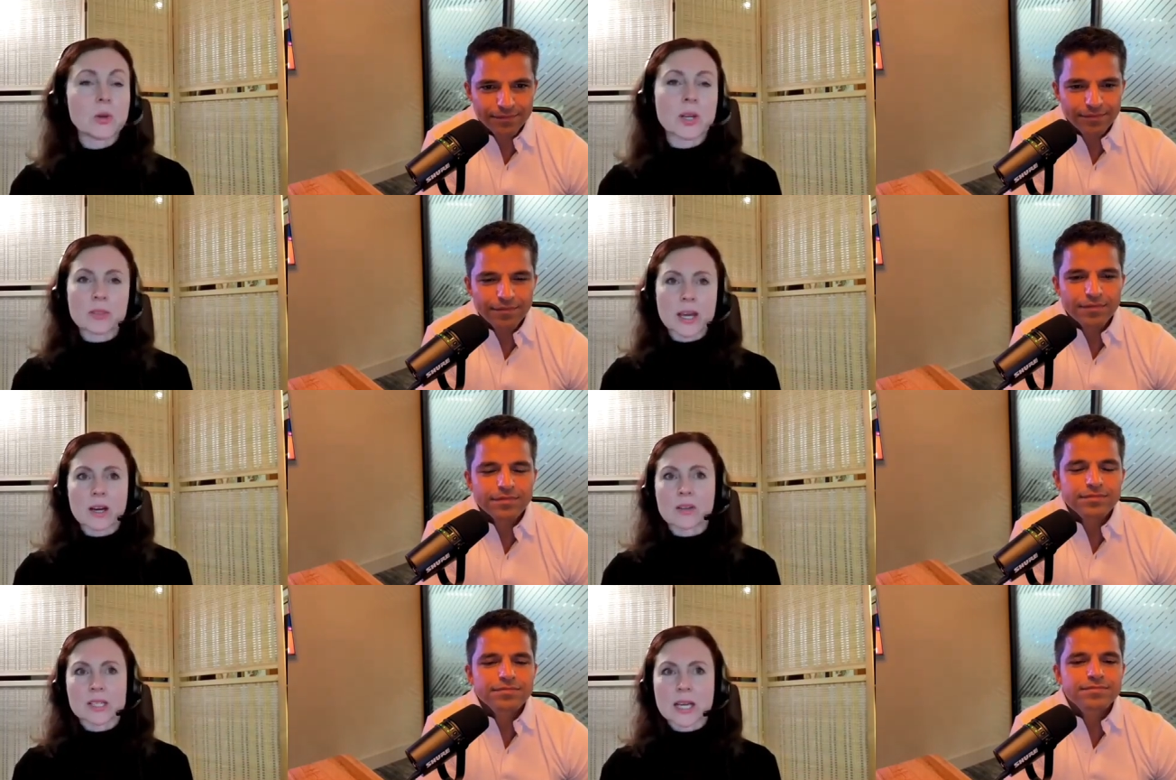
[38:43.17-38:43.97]
Speaker 1: And you hear
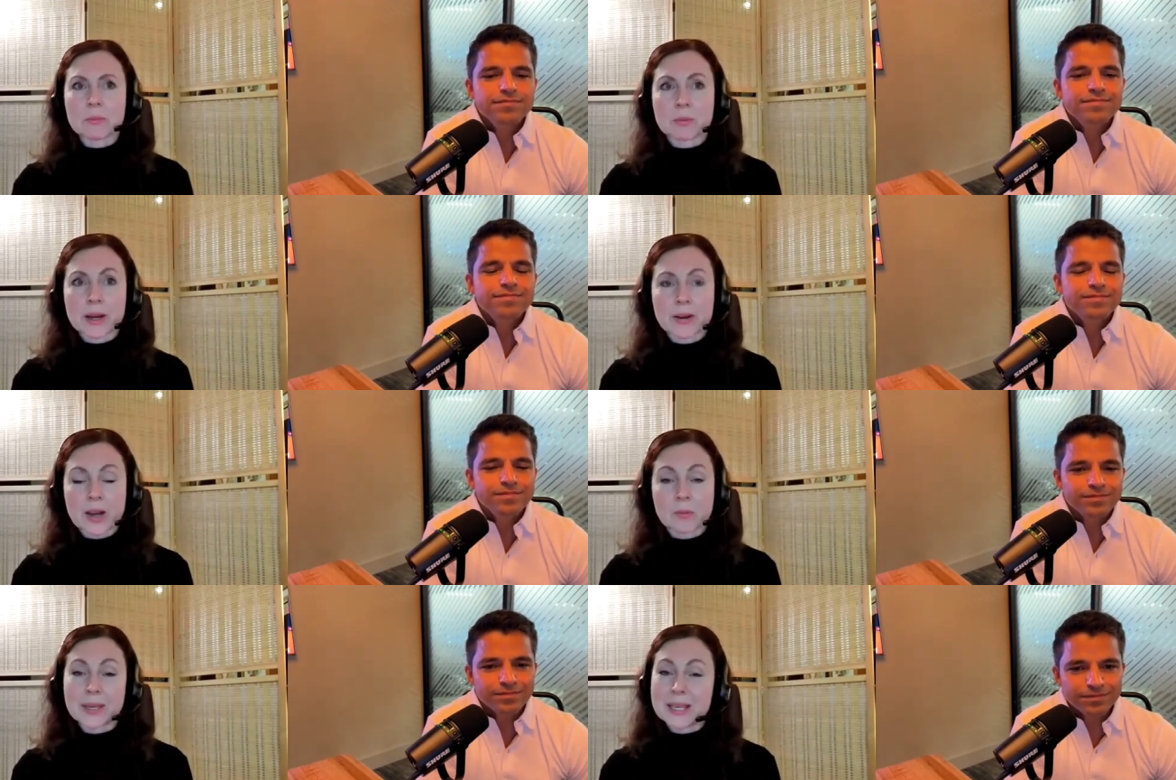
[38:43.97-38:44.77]
that all the time about
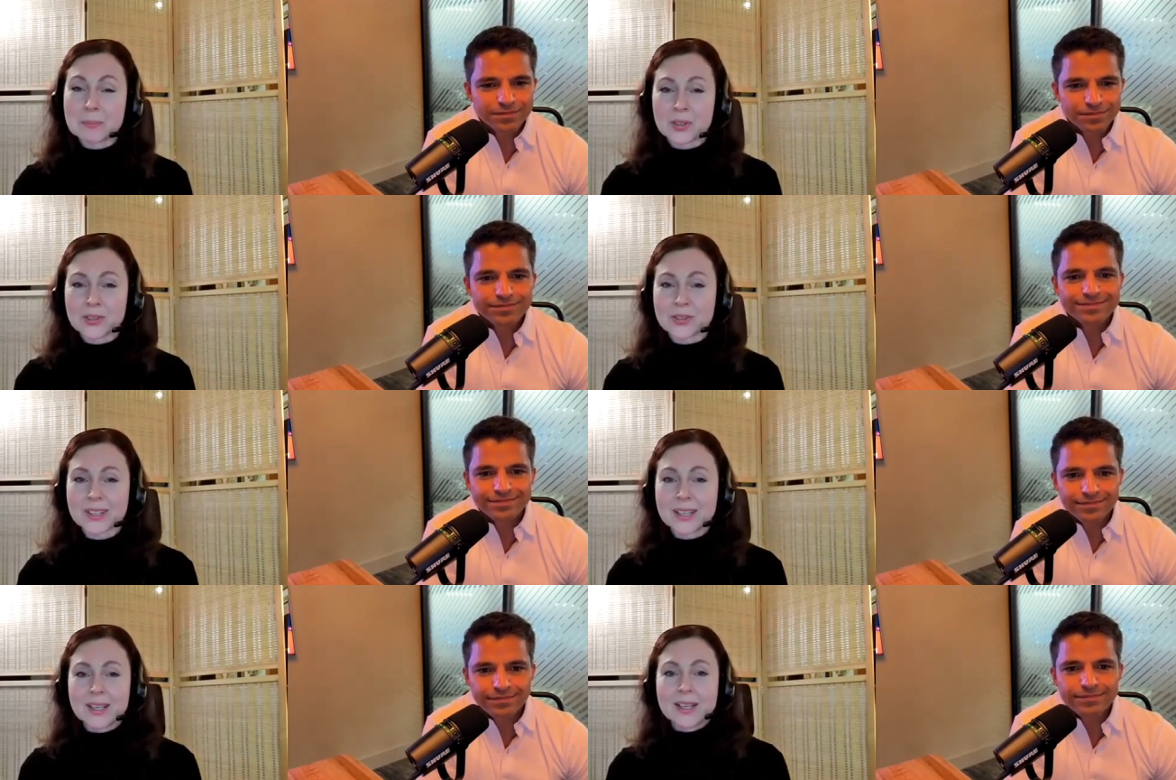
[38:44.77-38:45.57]
how
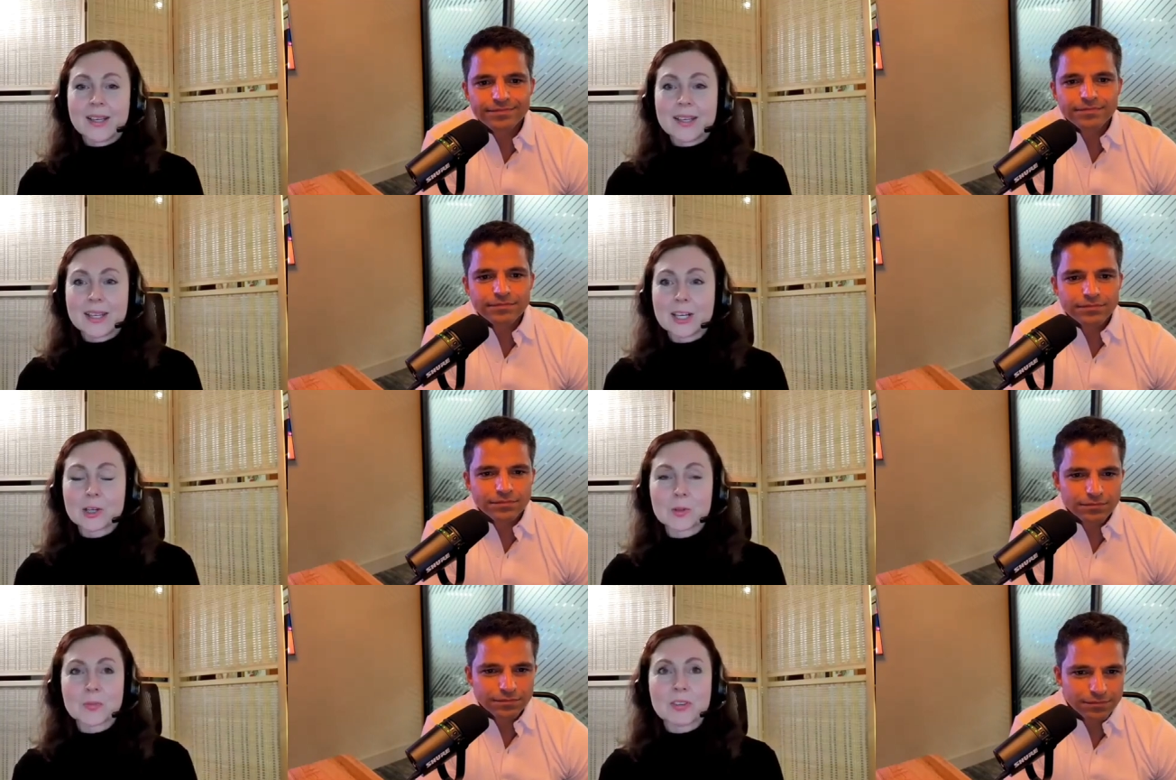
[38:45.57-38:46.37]
people, you
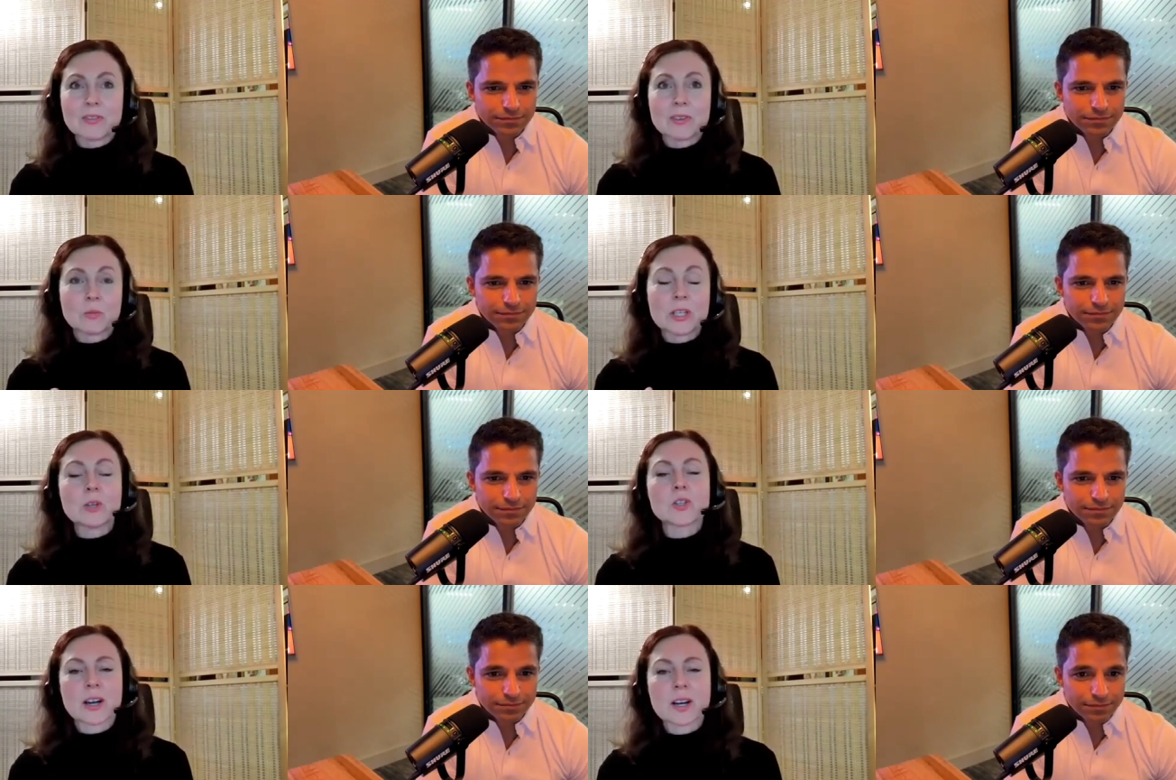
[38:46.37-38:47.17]
know, you, when
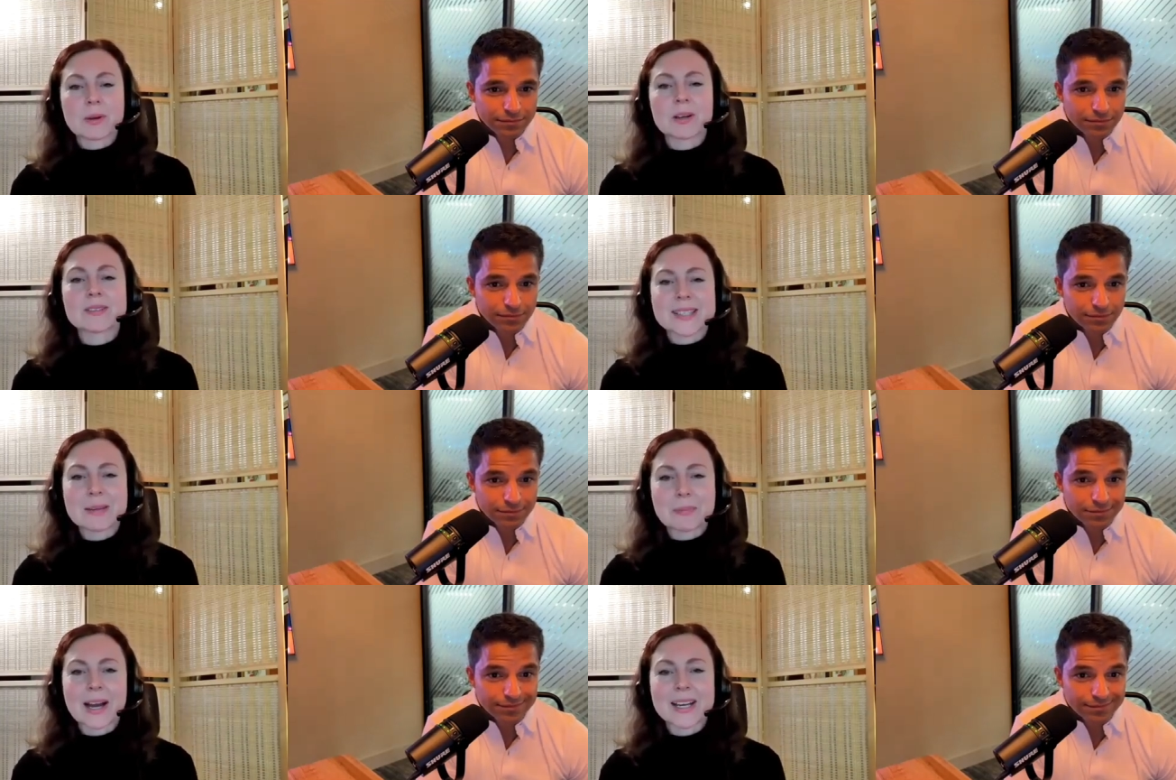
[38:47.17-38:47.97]
you talk about
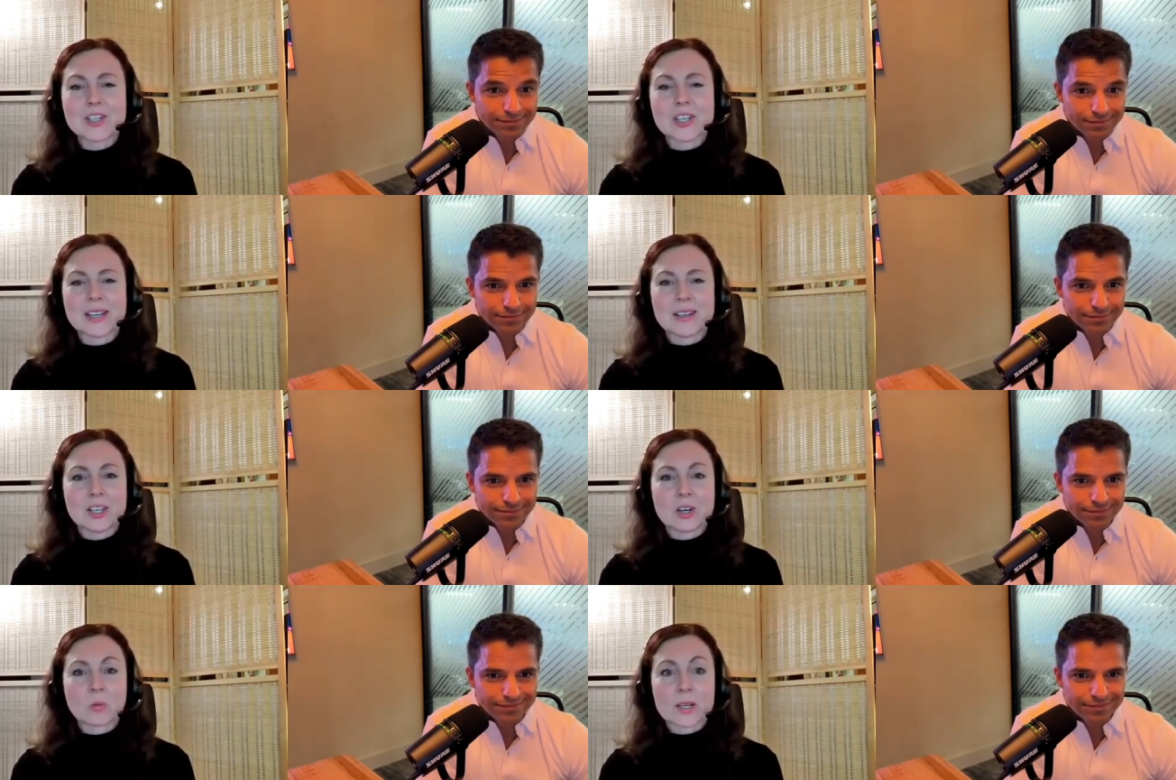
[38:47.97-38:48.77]
sleep hygiene,
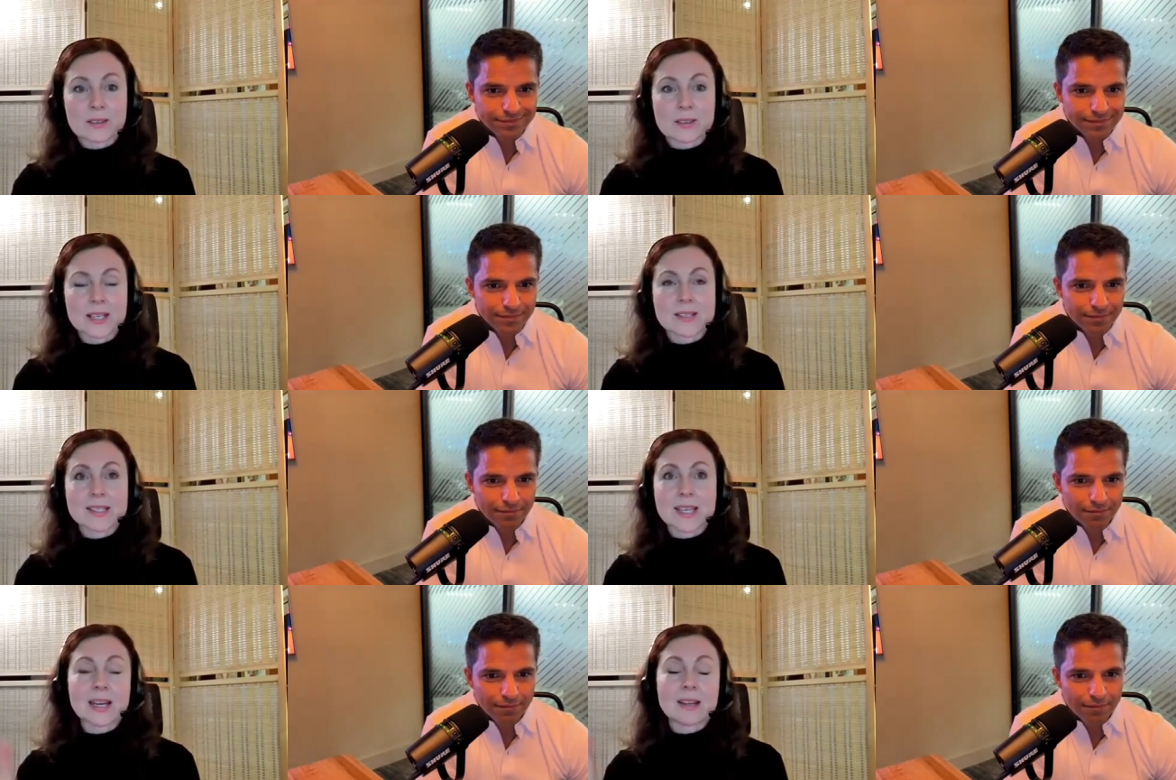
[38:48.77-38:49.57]
you know, one of the things
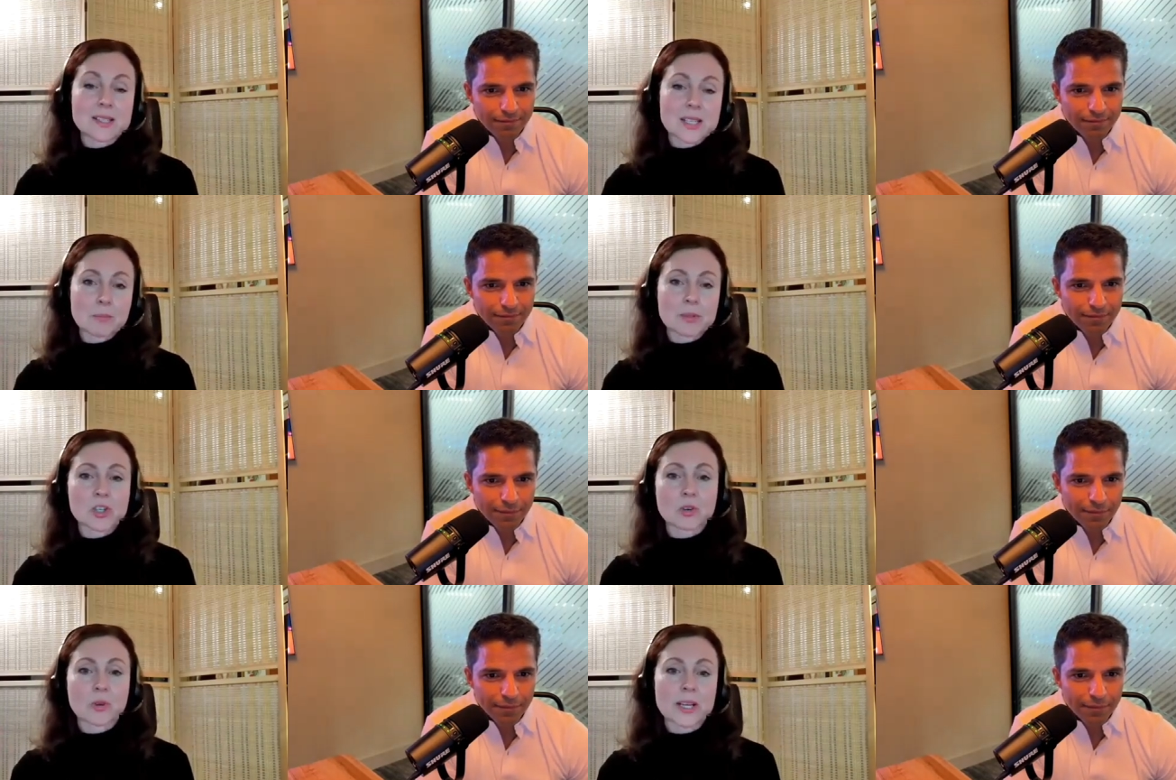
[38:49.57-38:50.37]
is getting the
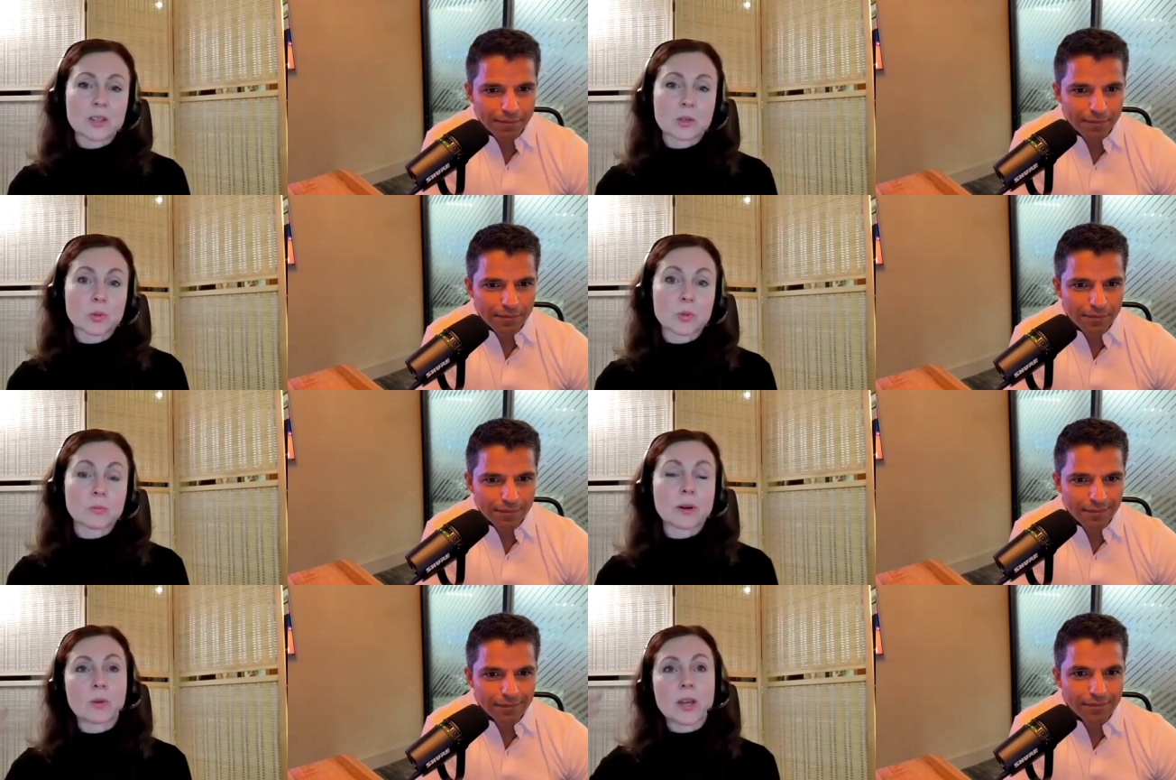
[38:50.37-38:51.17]
temperature right in the
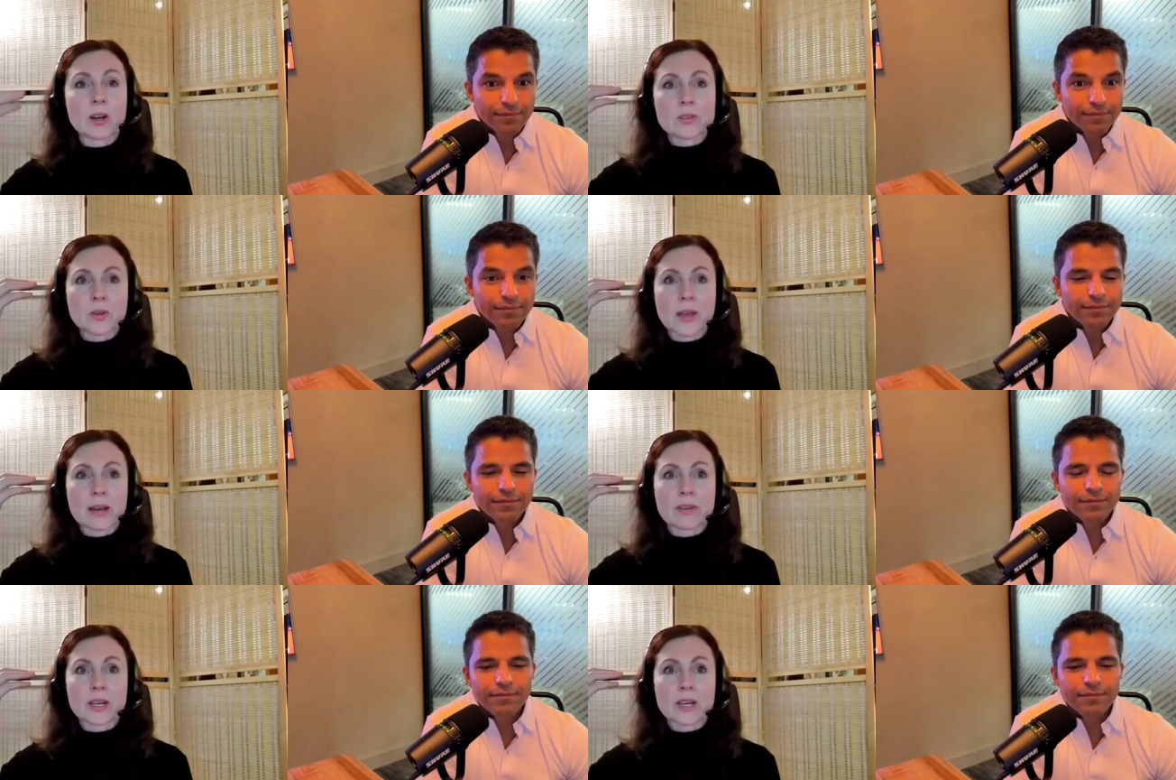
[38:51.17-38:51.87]
room, but we also have